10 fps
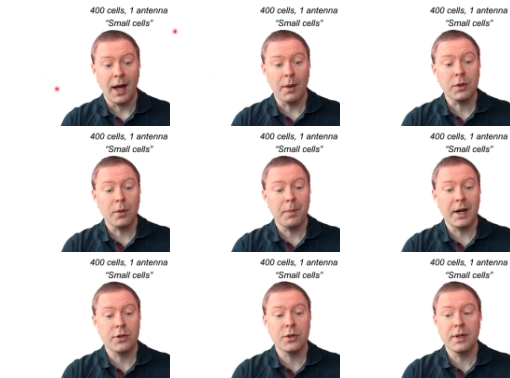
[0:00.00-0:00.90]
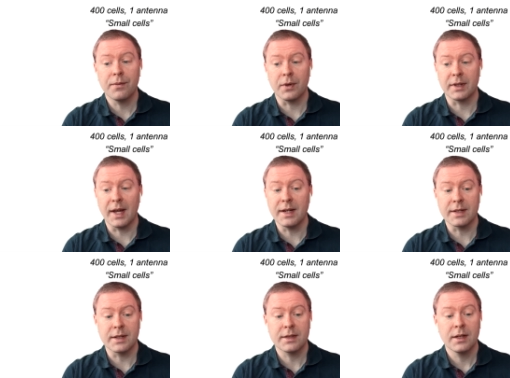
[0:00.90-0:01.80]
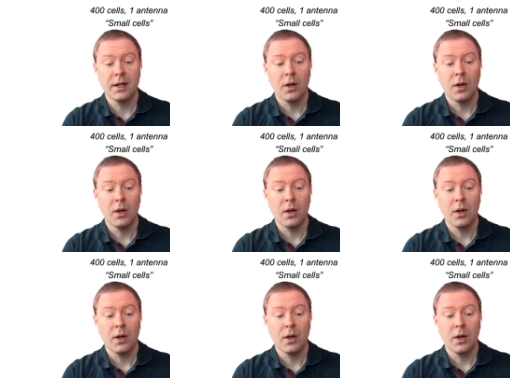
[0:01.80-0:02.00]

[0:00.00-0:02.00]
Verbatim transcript: I will compare two different cases.